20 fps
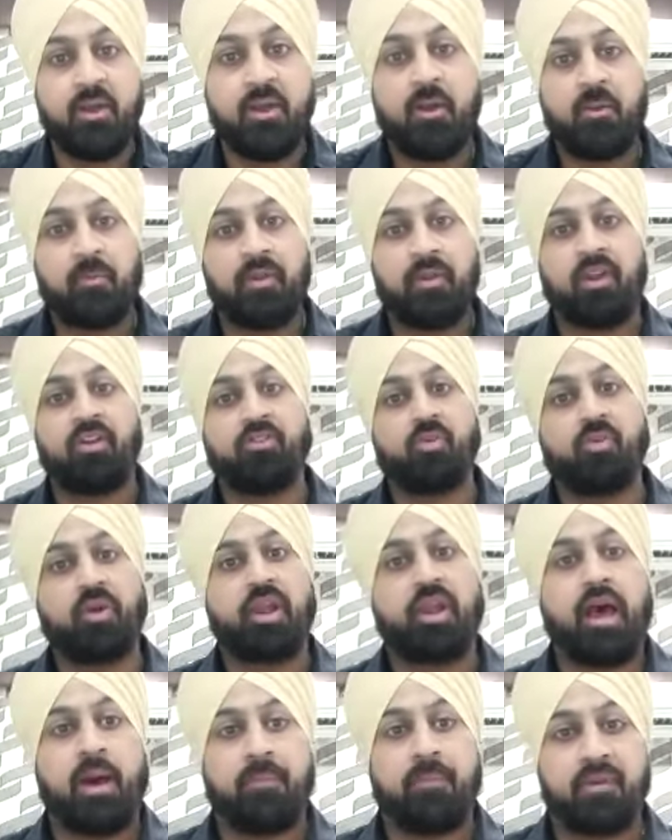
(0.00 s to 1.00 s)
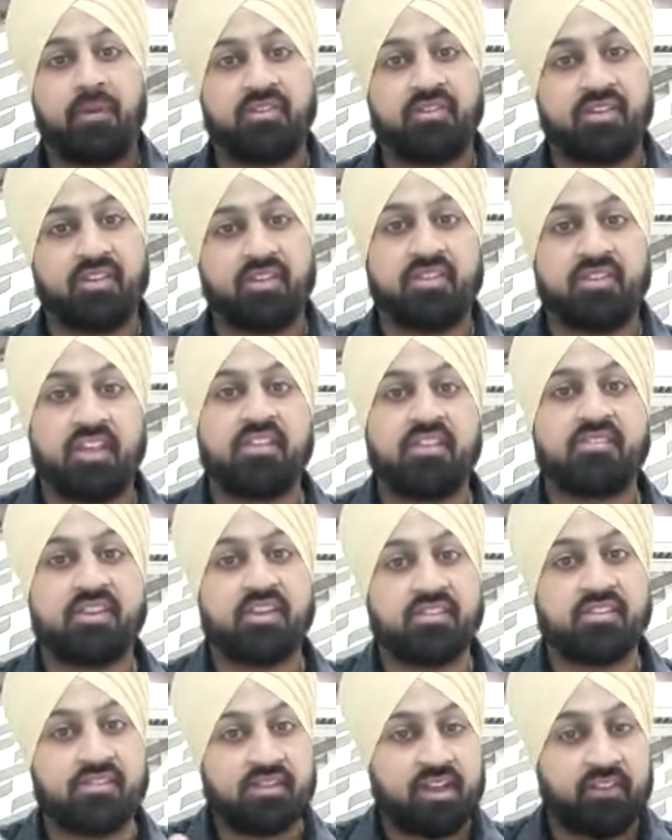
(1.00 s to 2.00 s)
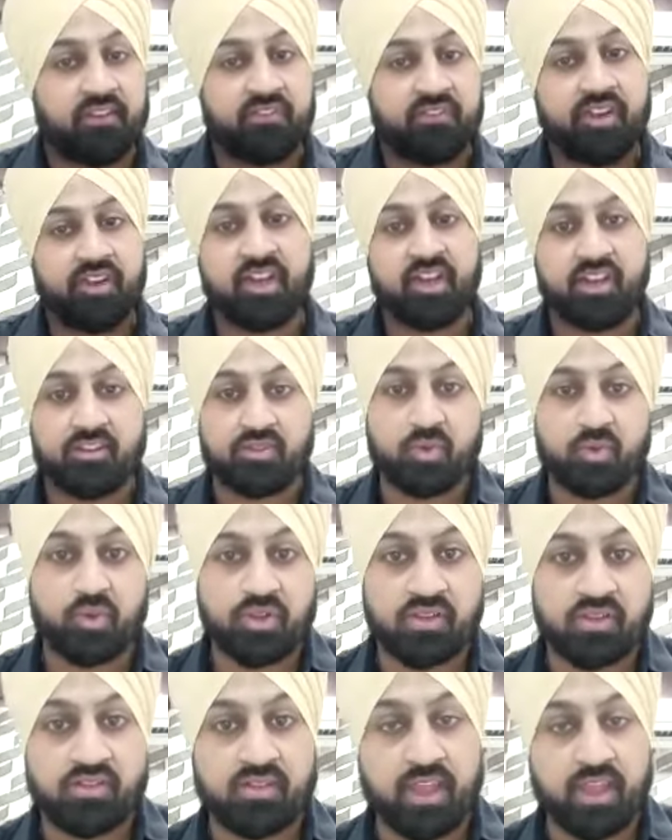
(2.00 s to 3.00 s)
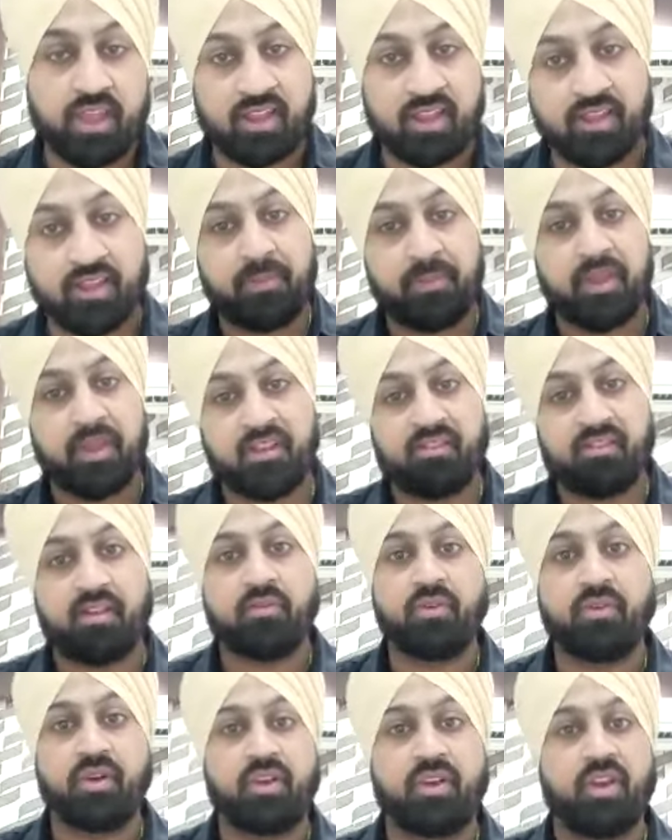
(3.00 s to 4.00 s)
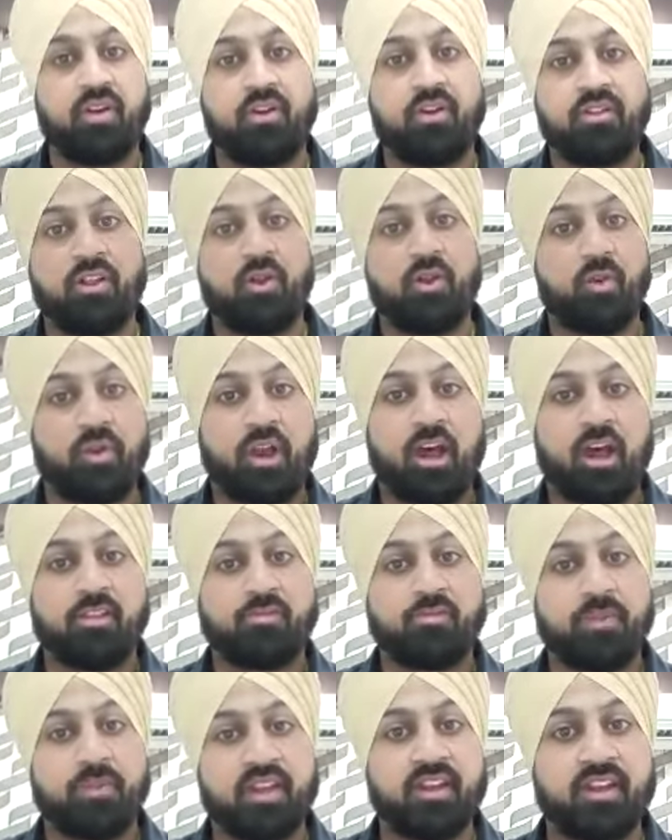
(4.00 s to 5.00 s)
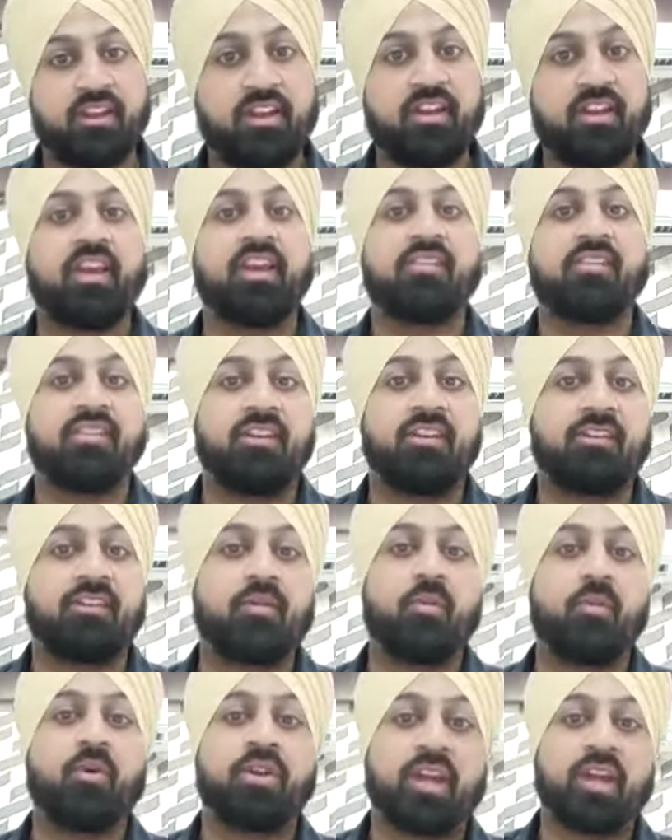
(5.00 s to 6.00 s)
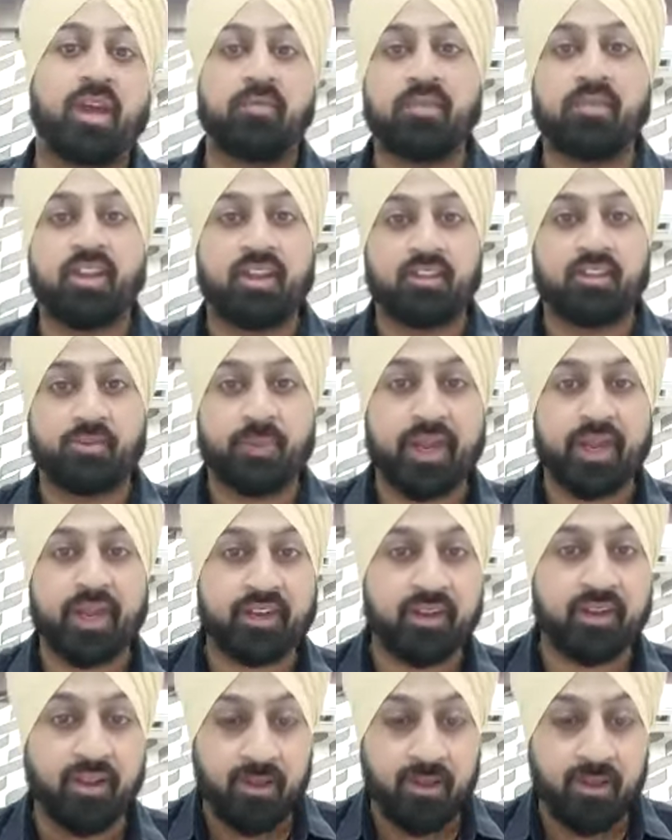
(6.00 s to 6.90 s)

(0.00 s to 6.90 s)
because yeah. what happens is these days, definitely students and their parents are working on the loan aspect and it takes a little more time than expected.